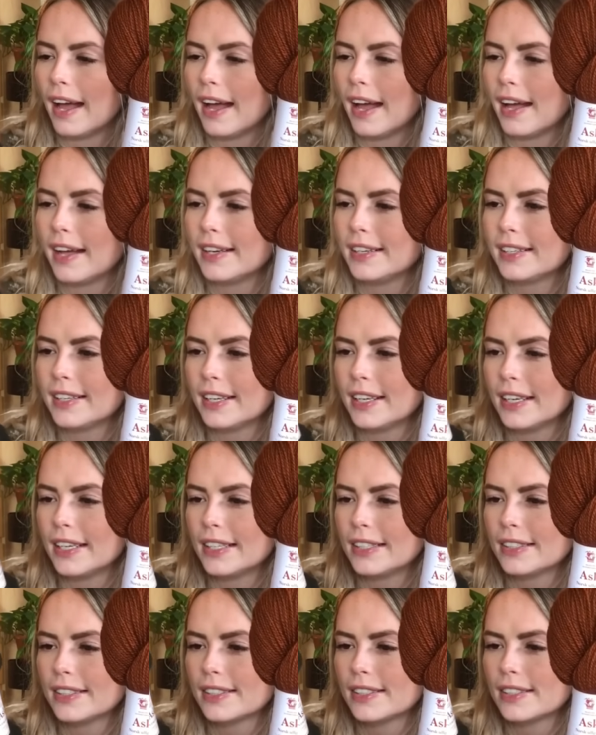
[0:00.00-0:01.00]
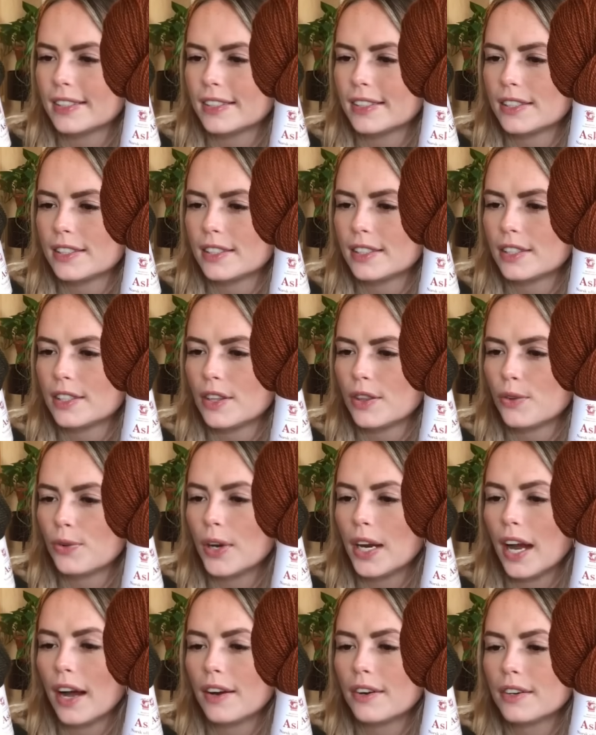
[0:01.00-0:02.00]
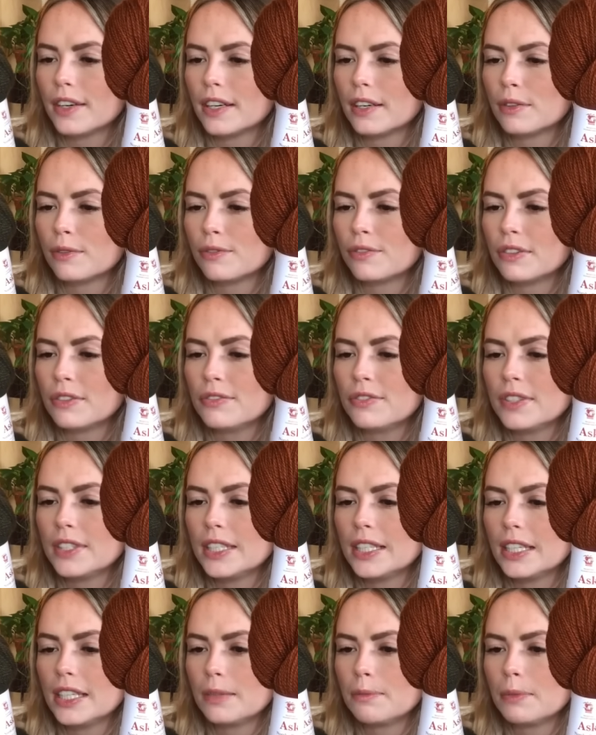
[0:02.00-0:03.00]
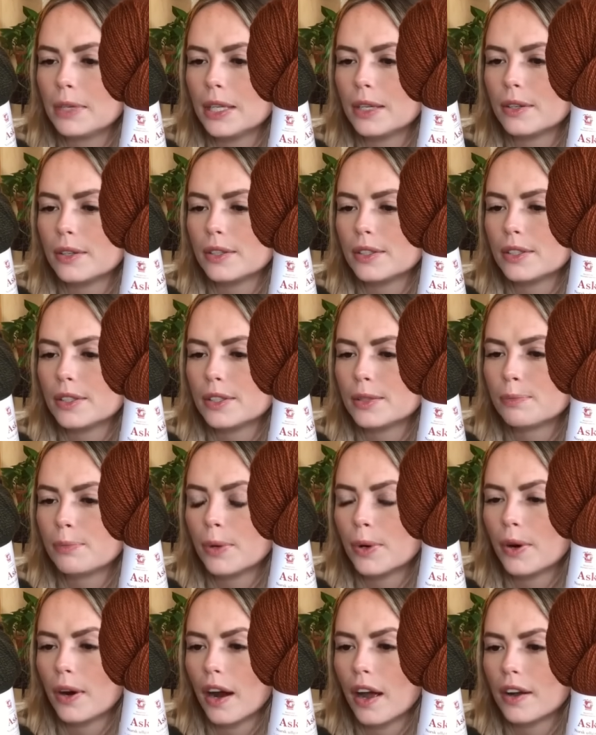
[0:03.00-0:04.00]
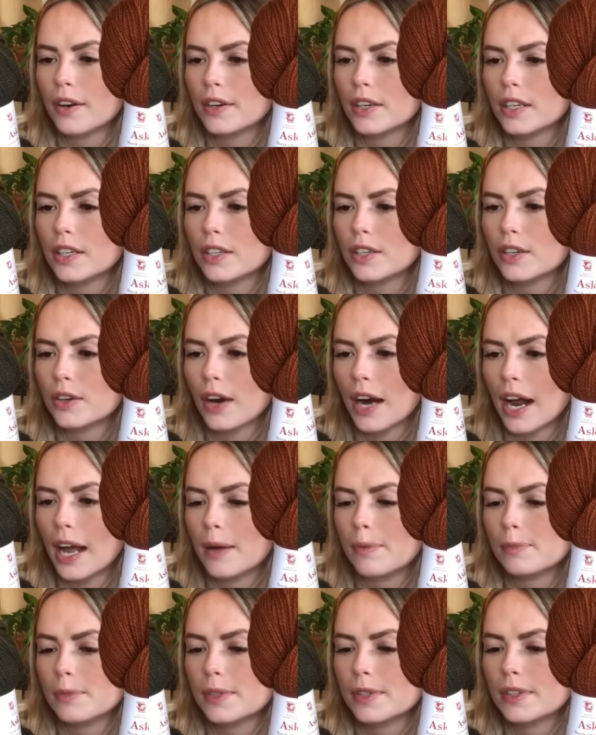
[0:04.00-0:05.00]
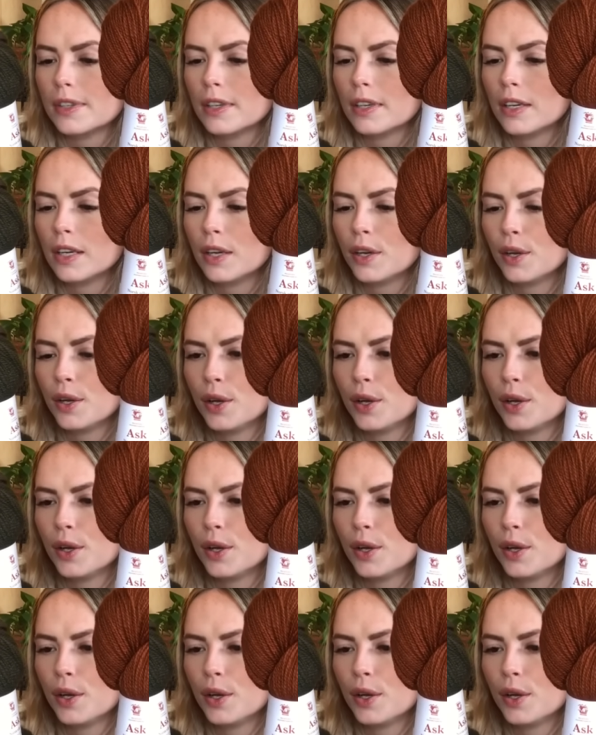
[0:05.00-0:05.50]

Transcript: And it's 315 meters per 100 grams.